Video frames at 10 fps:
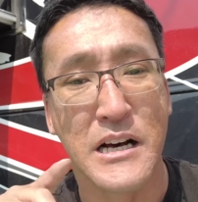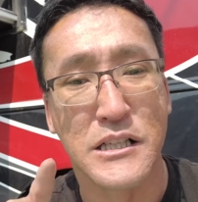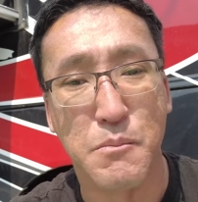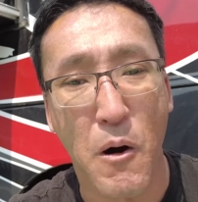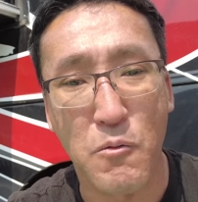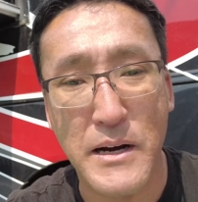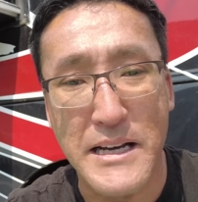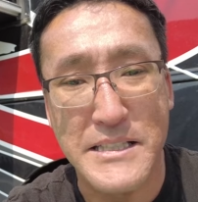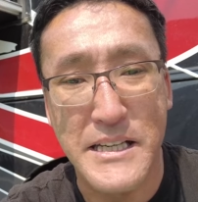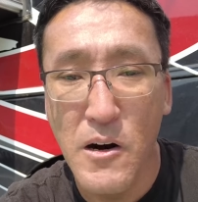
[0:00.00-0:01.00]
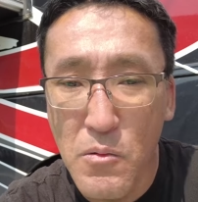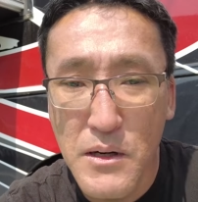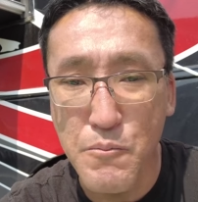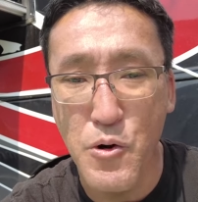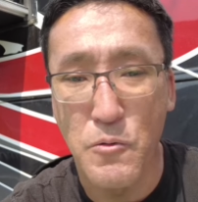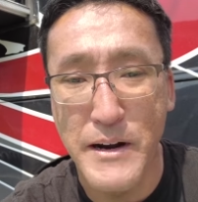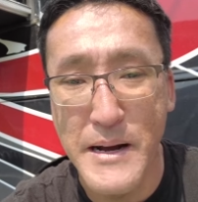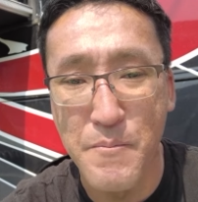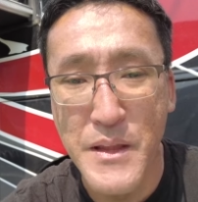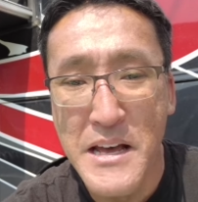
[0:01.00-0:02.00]
SmartWay is the only
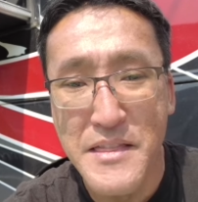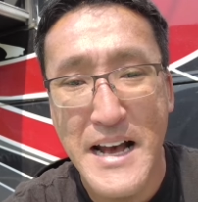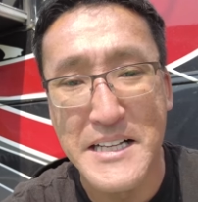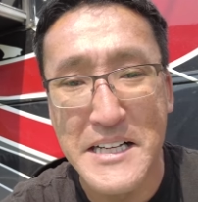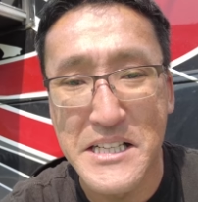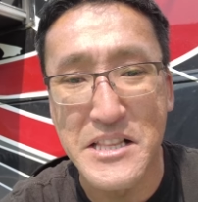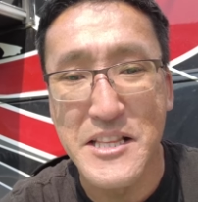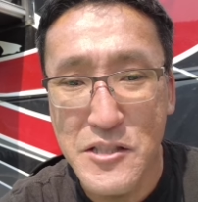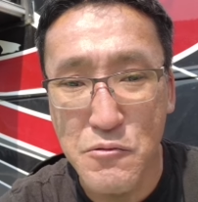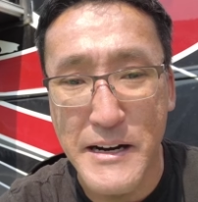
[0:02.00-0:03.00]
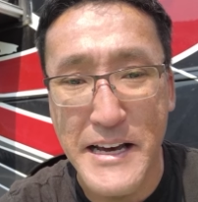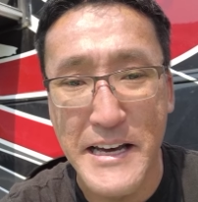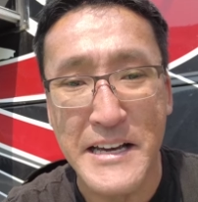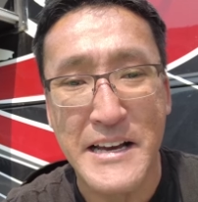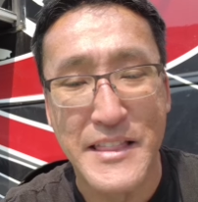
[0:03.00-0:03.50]
program that does it this way.